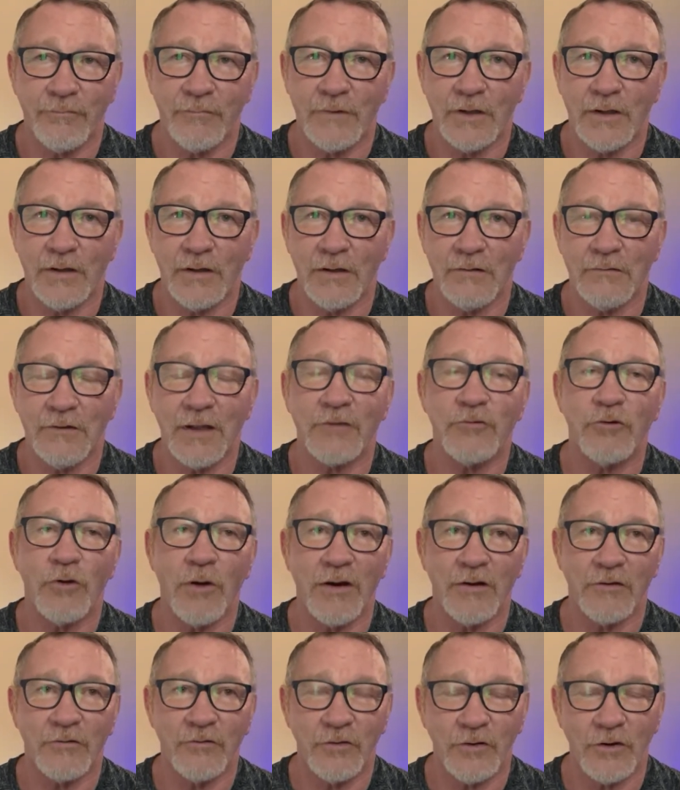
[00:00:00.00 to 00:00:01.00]

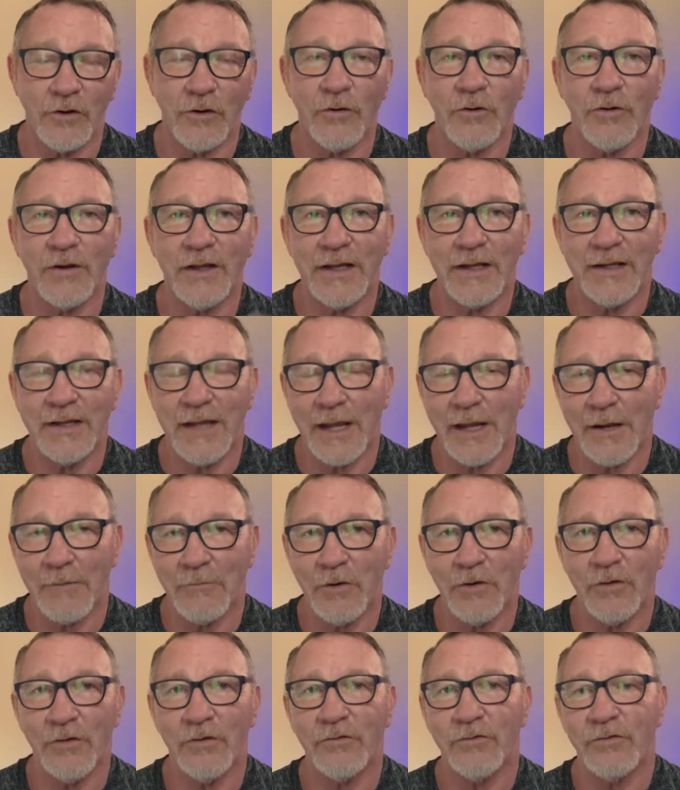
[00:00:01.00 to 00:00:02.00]
electronic security
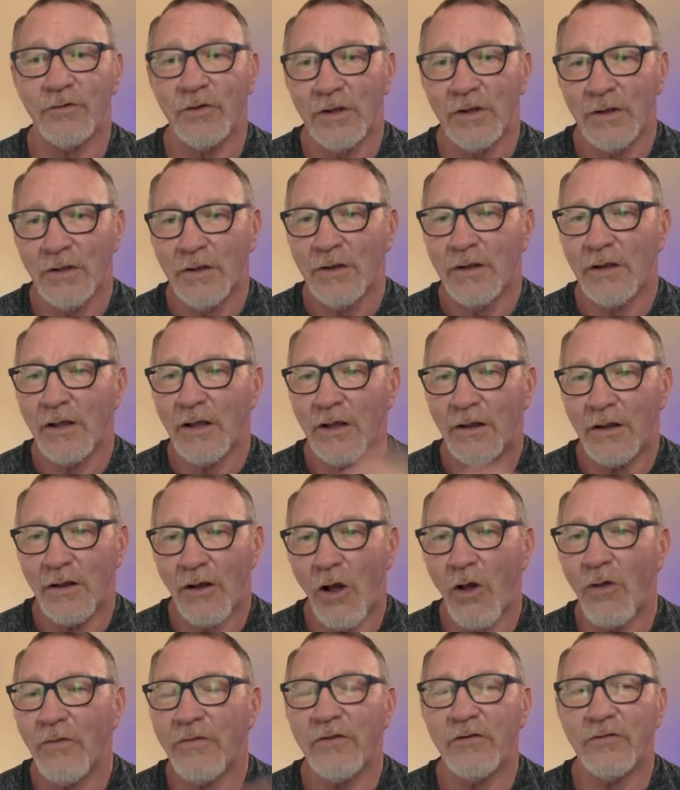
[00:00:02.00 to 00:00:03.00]
cameras,
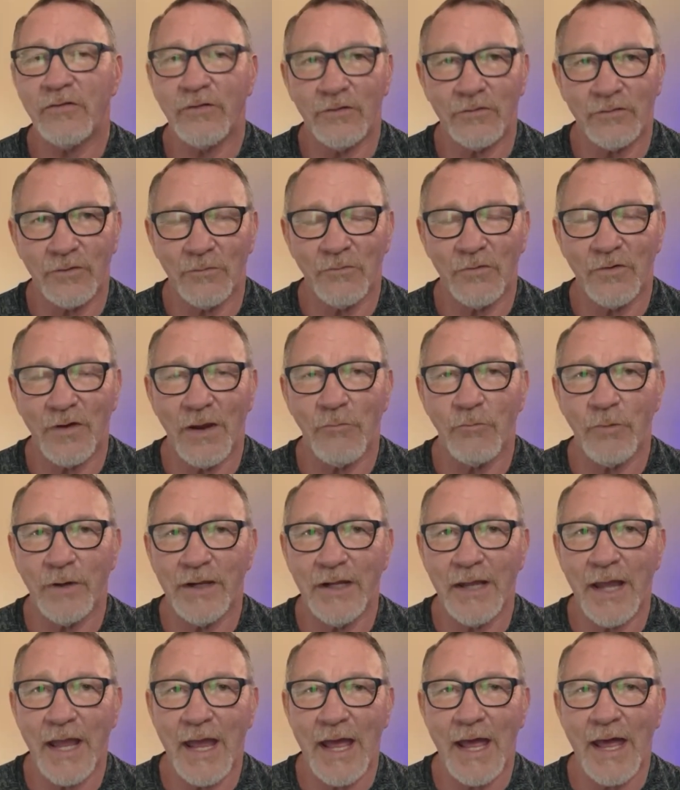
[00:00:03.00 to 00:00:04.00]
all the systems that we
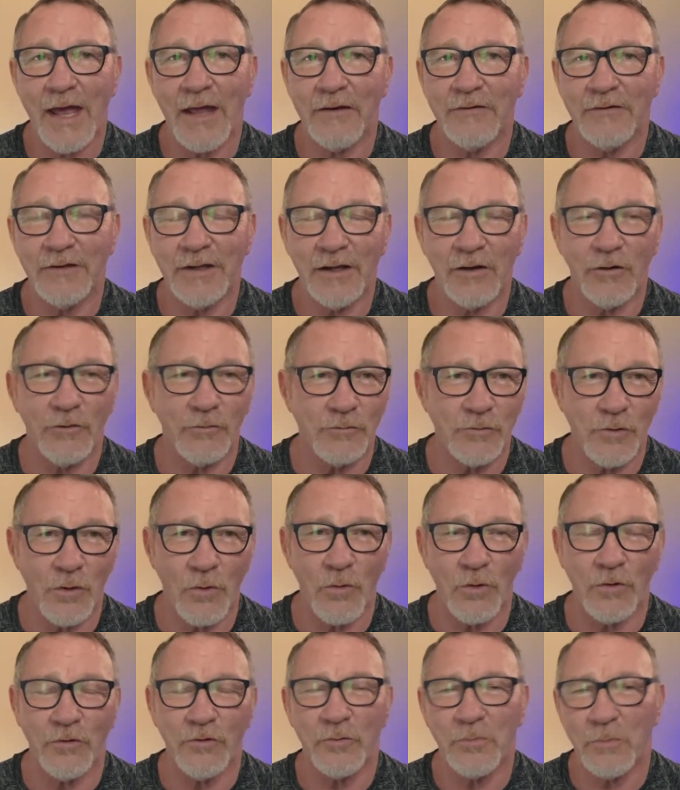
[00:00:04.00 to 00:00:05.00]
had,
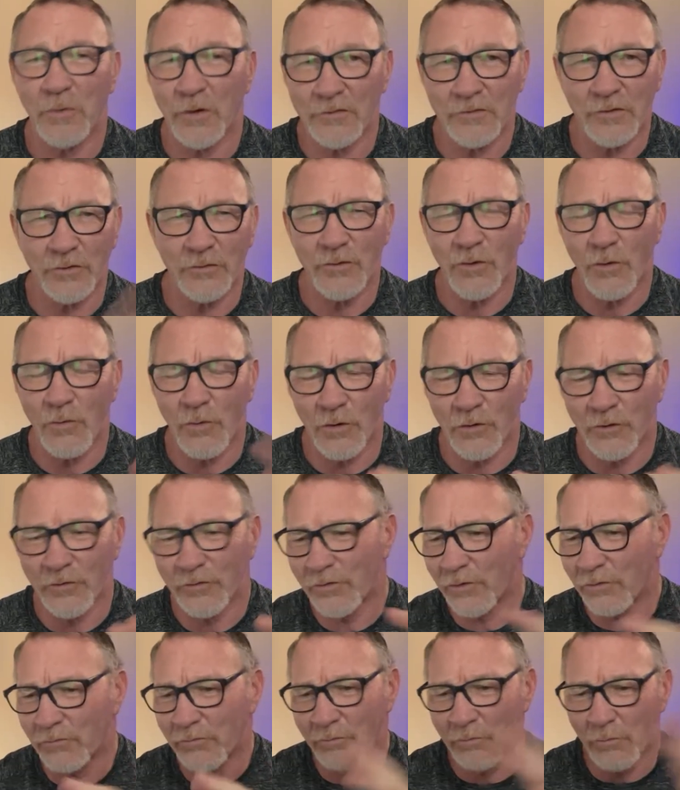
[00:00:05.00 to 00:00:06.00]
doors, prison doors,
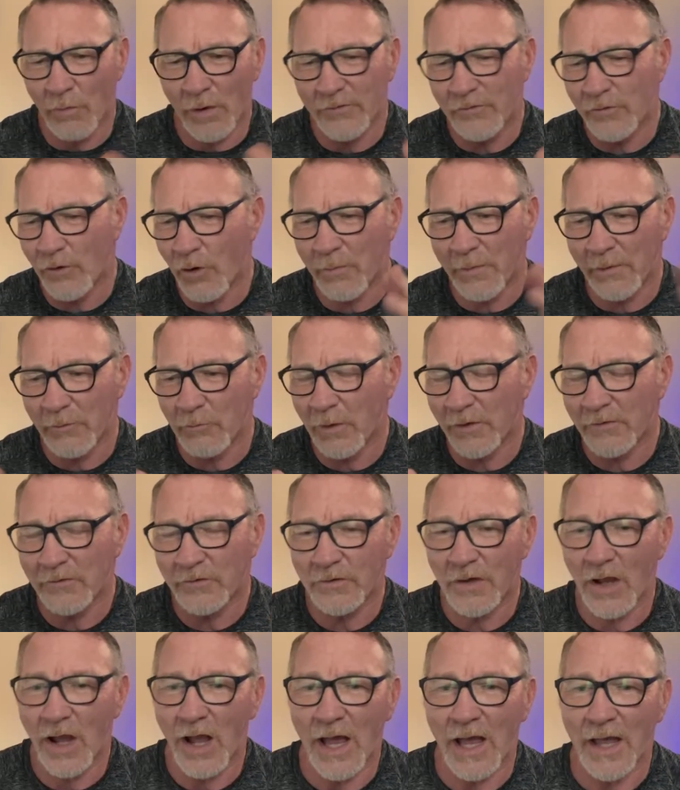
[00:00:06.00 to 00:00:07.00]
and what's open, what's
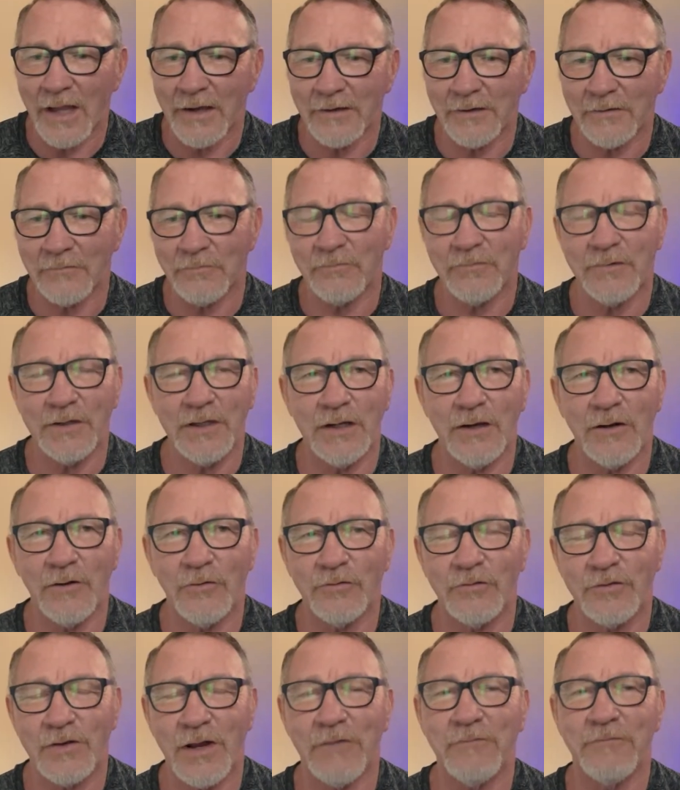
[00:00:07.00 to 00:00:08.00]
not, and
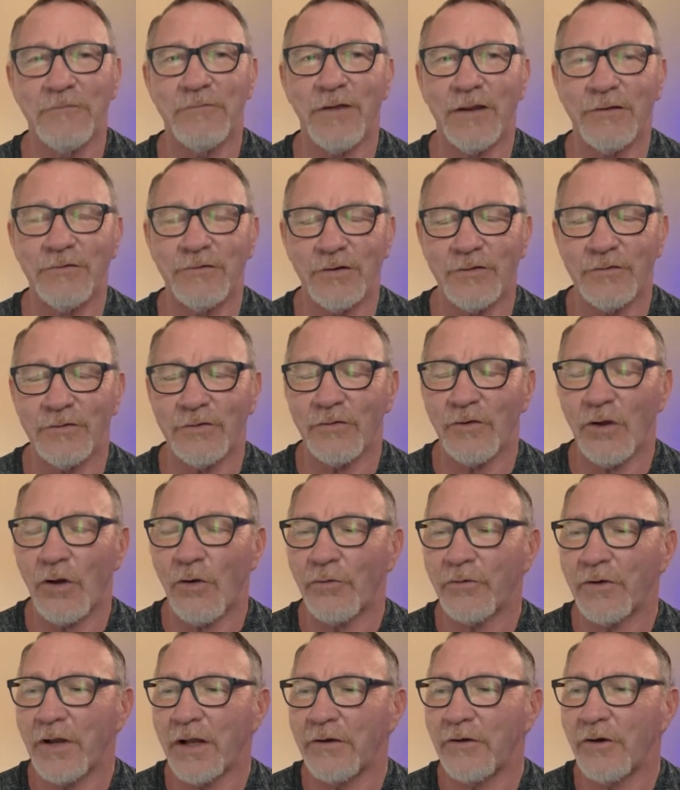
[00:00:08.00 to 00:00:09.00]
stun fences and the
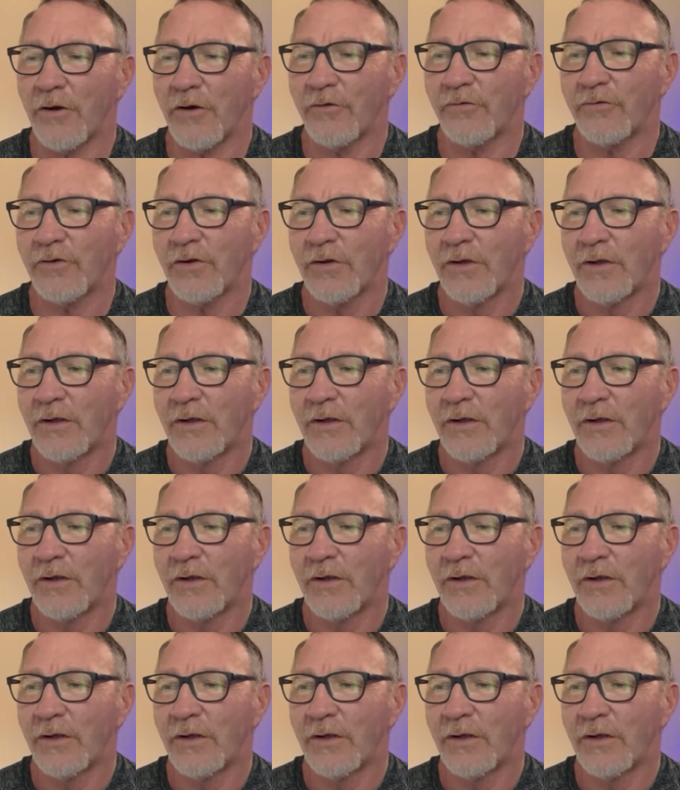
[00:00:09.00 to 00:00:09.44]
whole 9 yards.